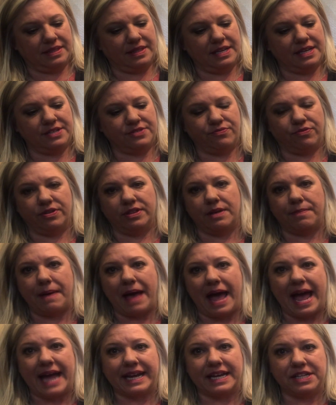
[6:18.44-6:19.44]
these were the
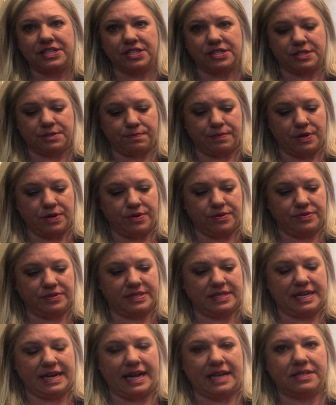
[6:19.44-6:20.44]
package of
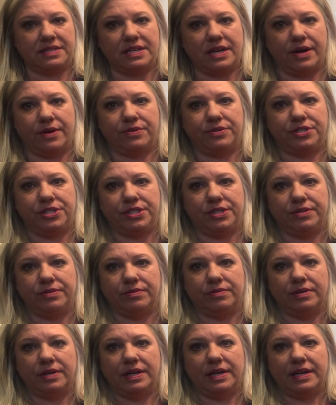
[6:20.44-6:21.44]
spoons that I told
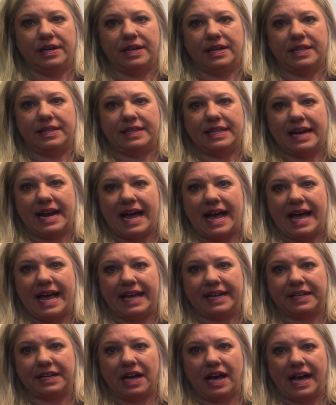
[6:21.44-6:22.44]
you that I
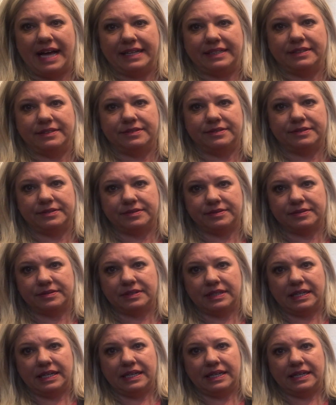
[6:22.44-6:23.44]
had gotten.
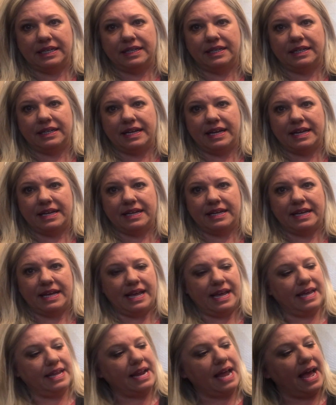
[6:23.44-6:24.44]

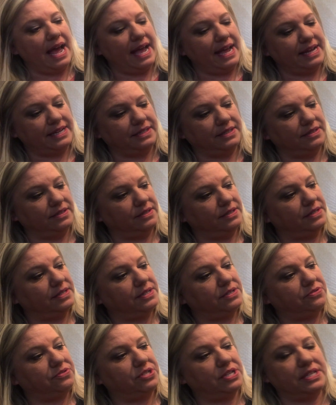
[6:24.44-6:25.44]
And I had
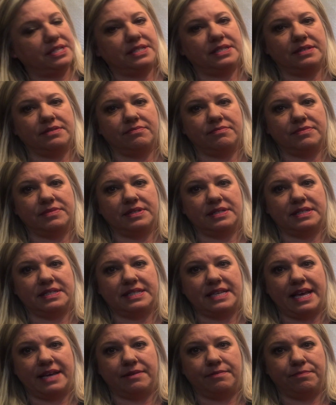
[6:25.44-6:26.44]
just
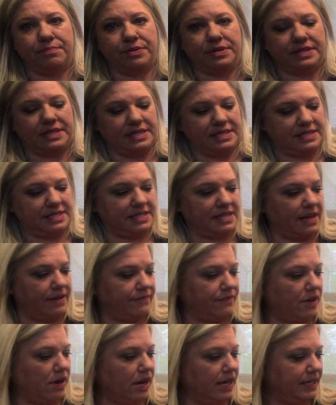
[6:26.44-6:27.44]
sit and put this
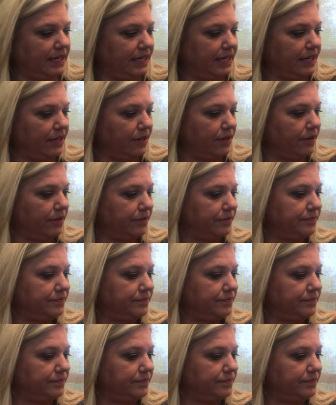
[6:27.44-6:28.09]
stuff on here.